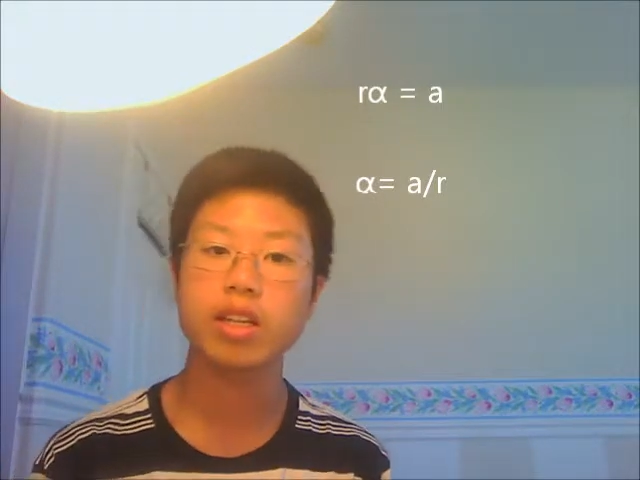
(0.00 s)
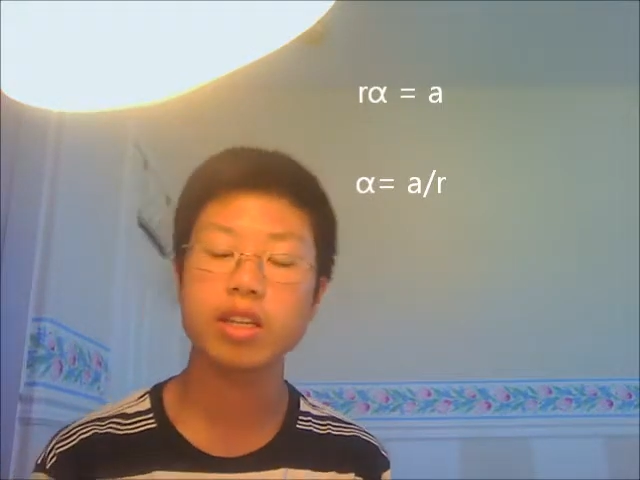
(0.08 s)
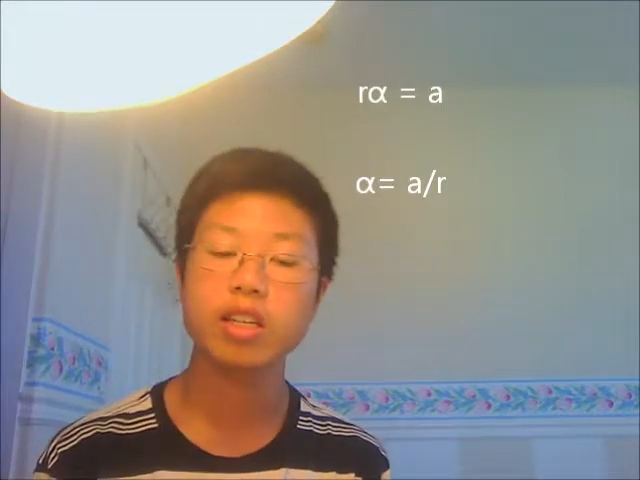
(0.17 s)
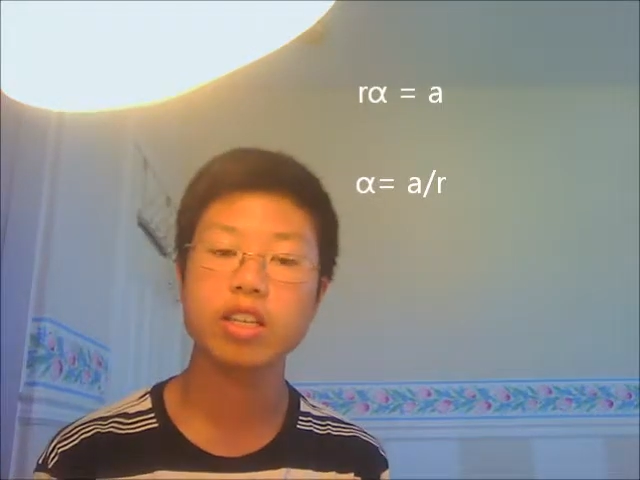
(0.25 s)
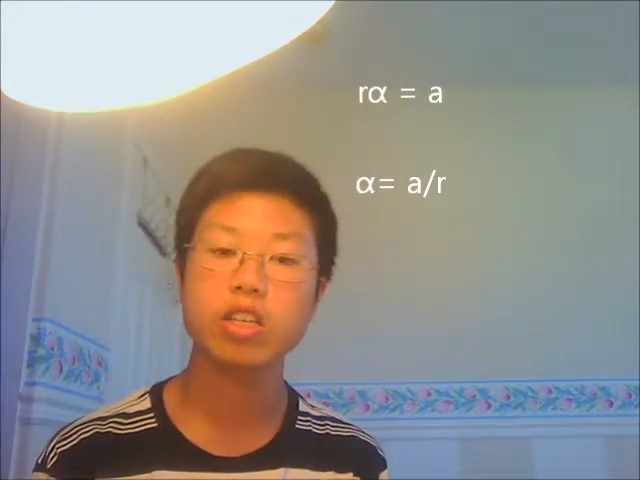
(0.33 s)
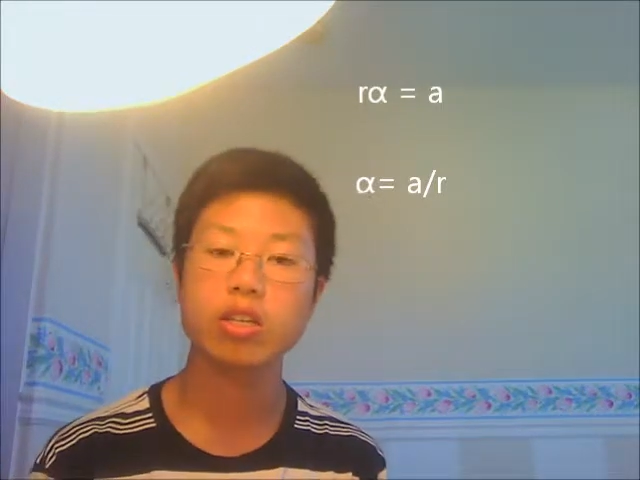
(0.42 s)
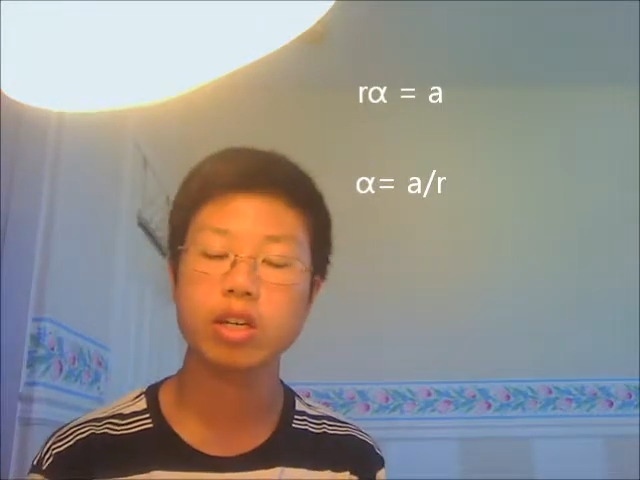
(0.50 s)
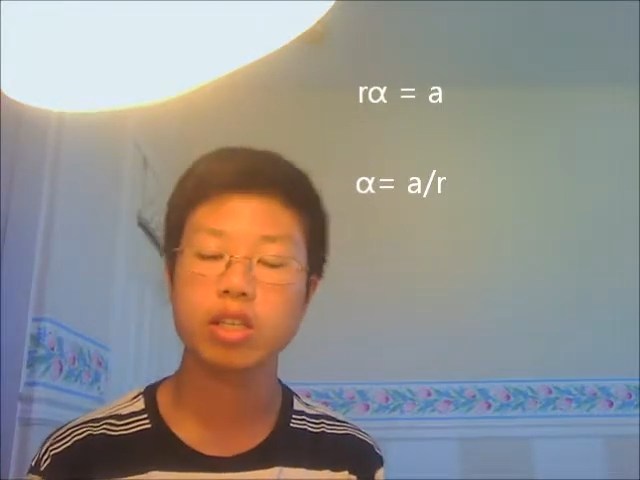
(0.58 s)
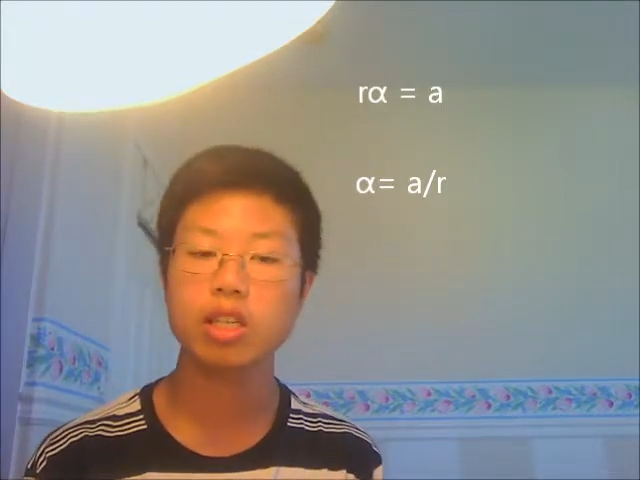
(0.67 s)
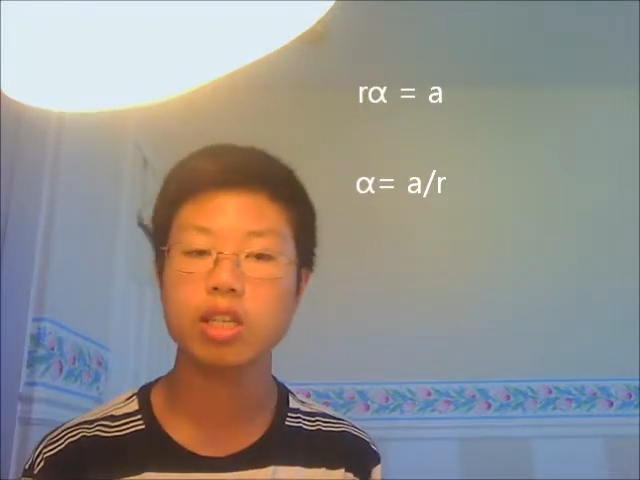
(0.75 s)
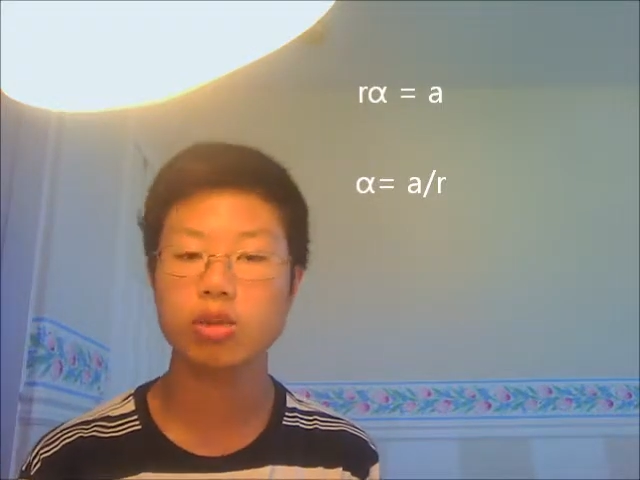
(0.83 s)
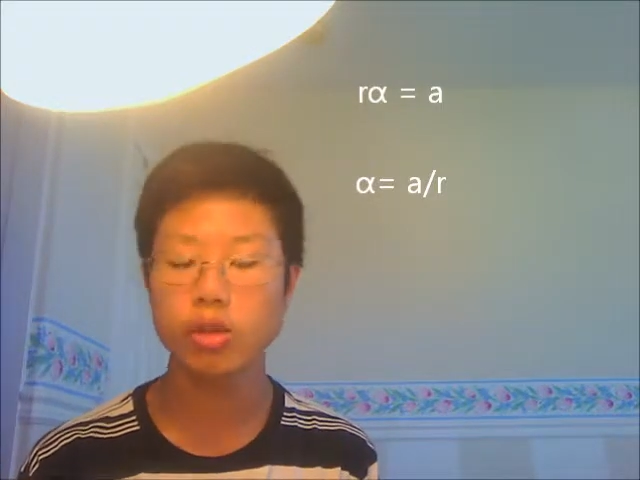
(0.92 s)
linear
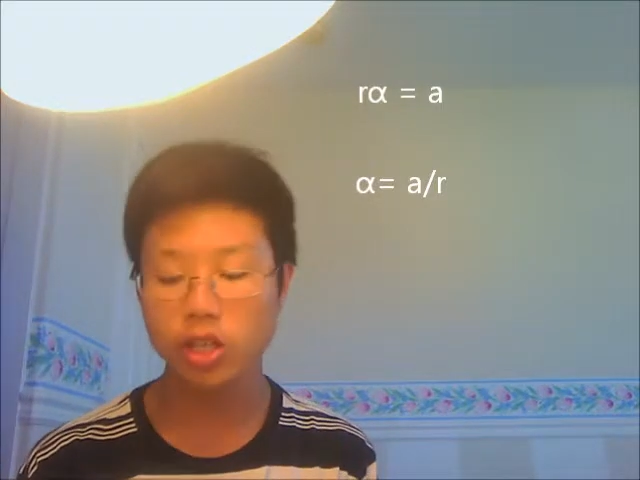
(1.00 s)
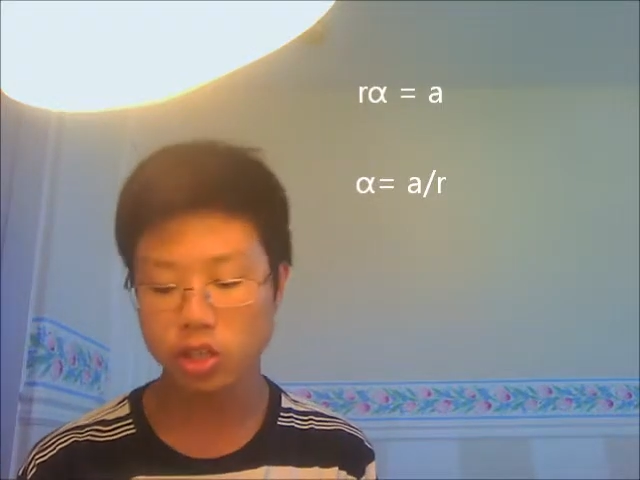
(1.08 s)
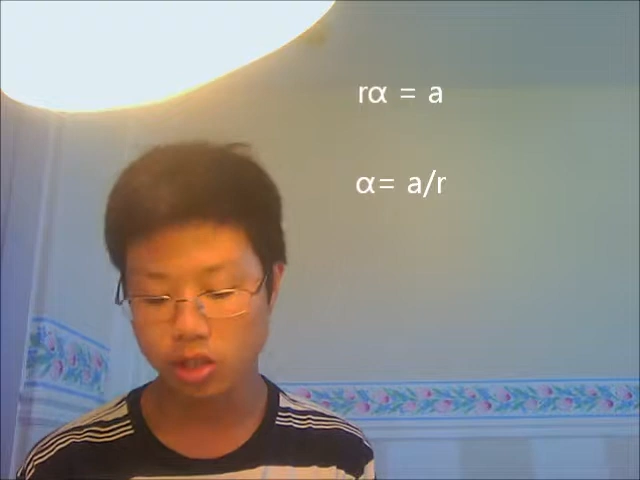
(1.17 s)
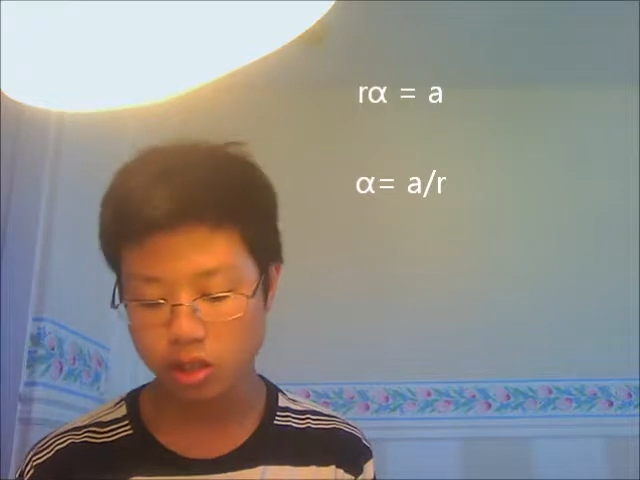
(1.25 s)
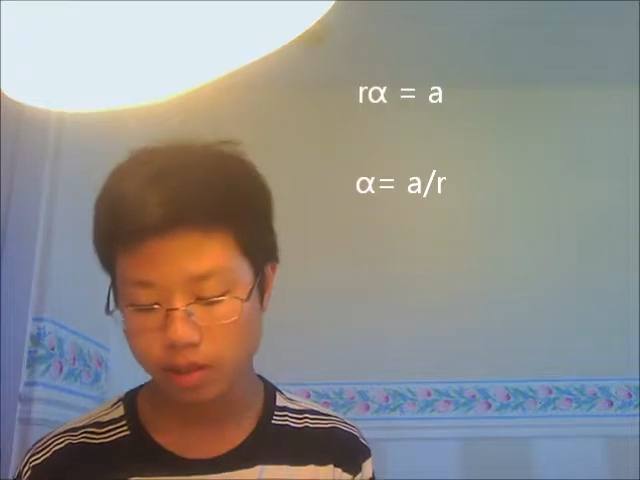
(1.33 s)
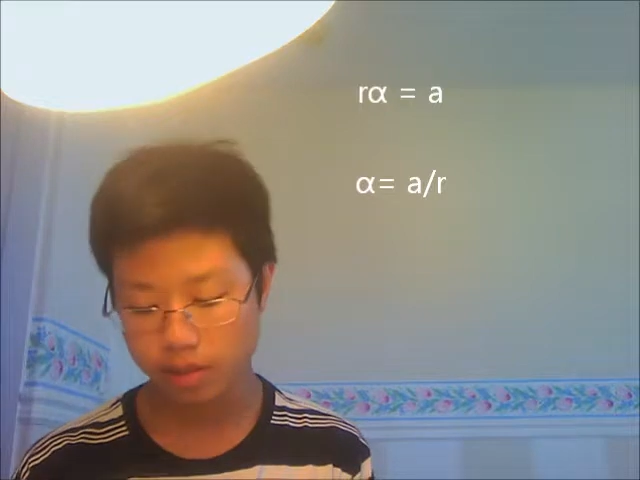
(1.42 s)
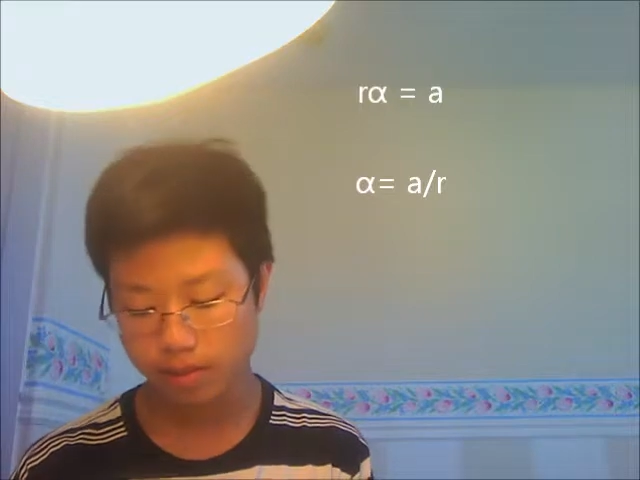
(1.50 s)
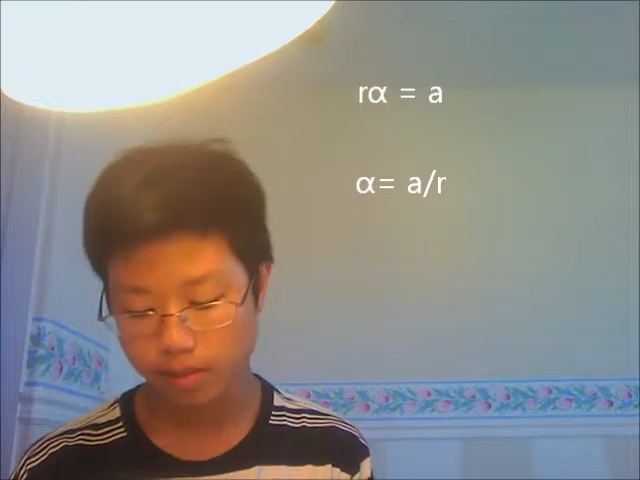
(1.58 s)
acceleration.